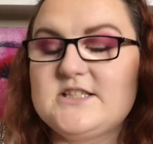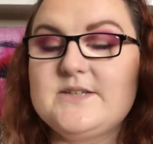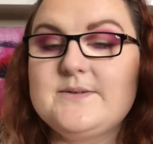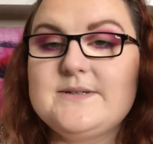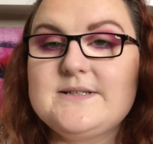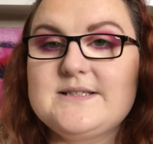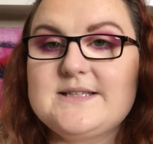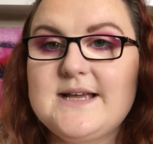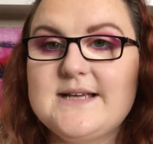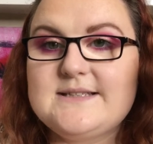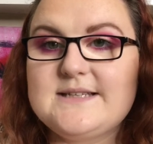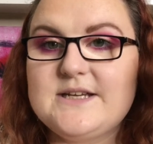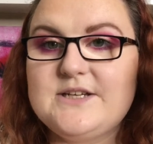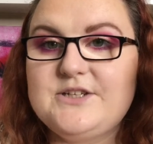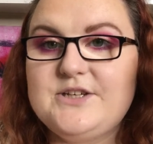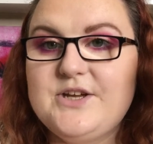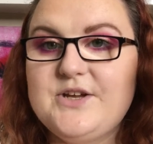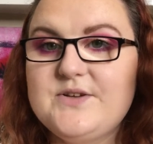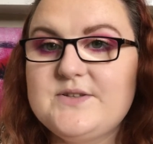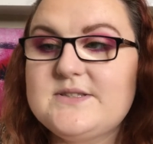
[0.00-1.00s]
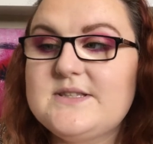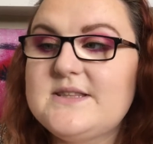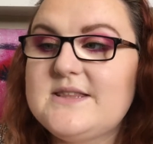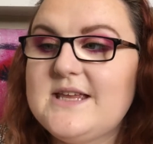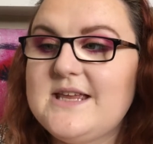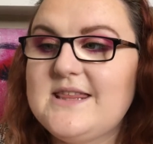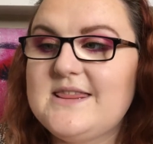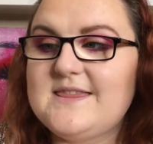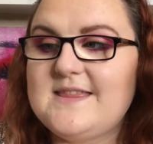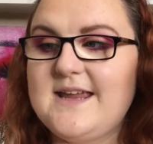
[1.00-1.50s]
So it says use
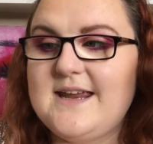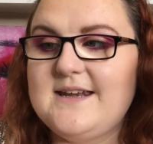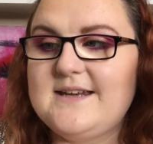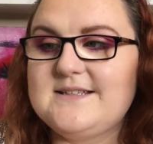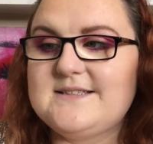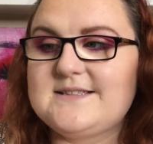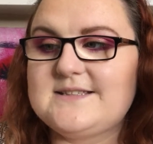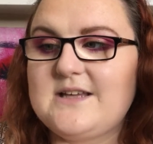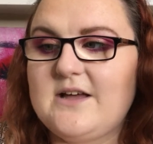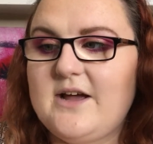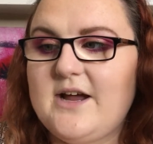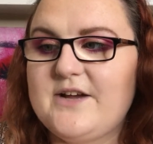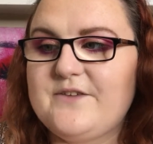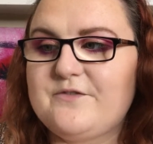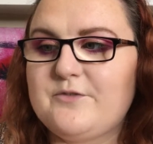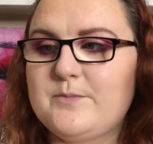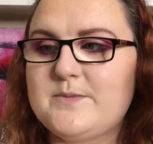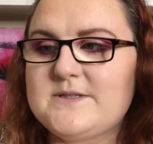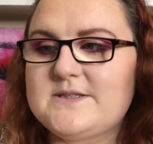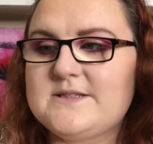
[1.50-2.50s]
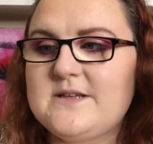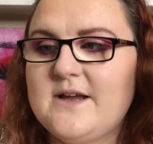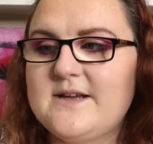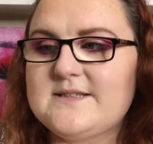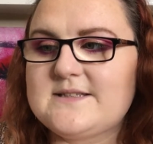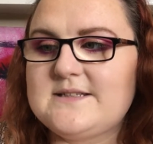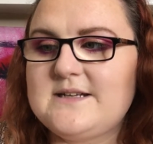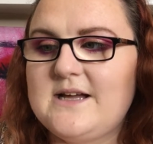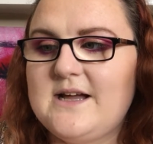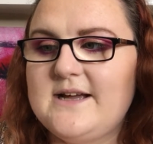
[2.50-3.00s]
the thin side for
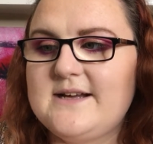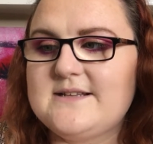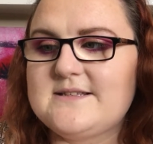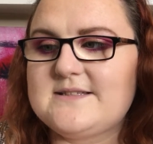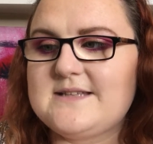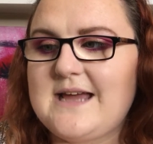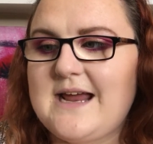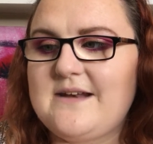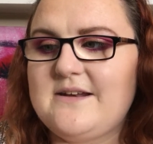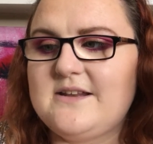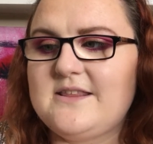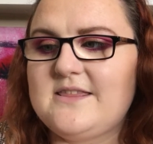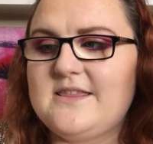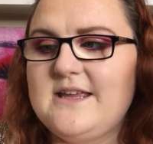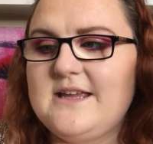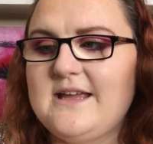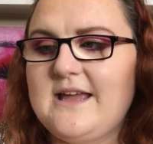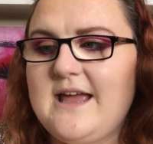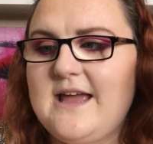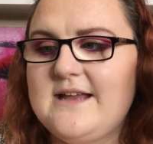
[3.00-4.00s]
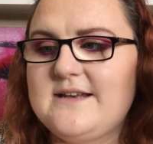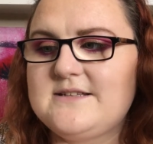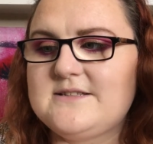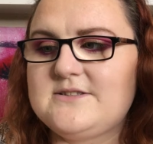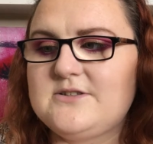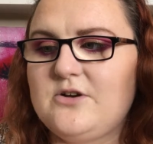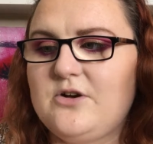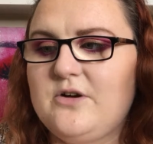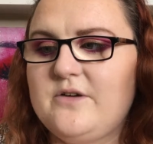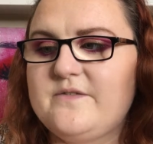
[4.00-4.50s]
precise lines and the thick
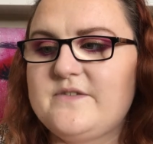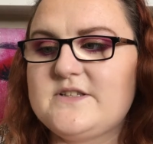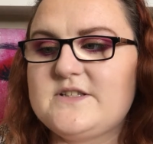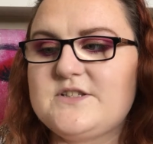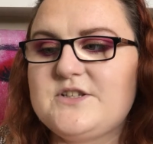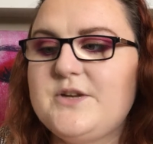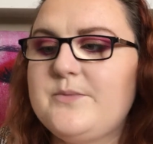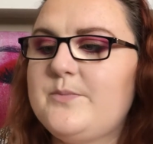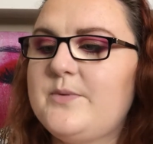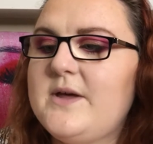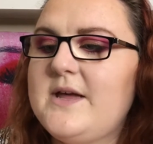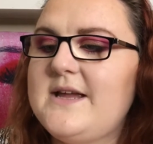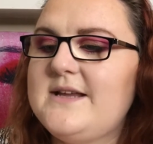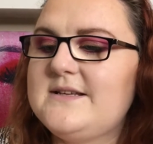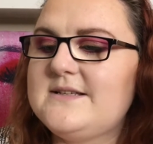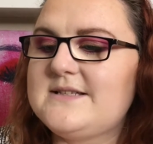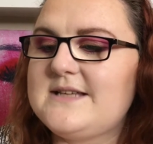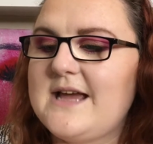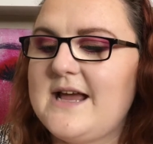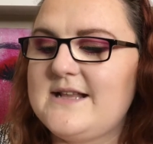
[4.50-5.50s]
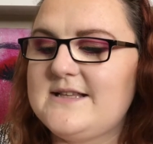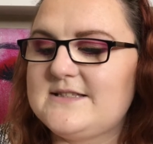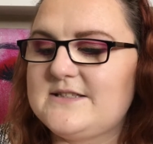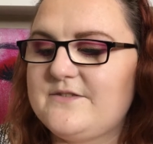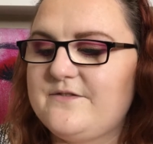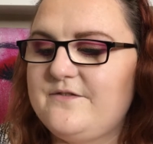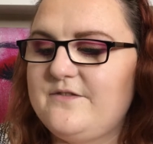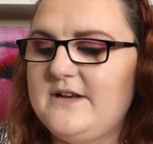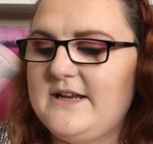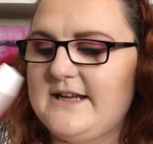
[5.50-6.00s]
end of super intense
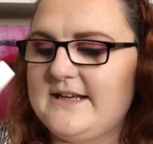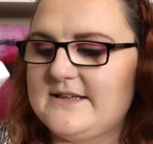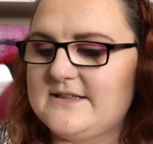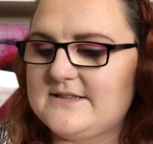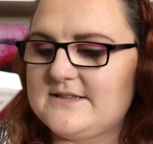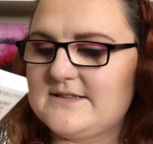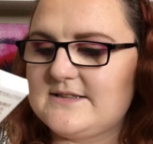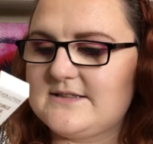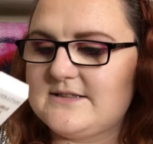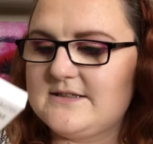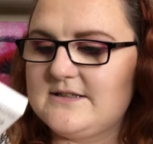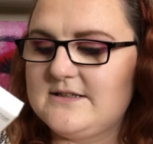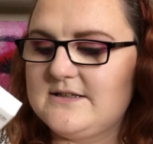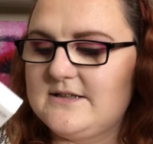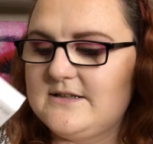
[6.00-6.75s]
flicks.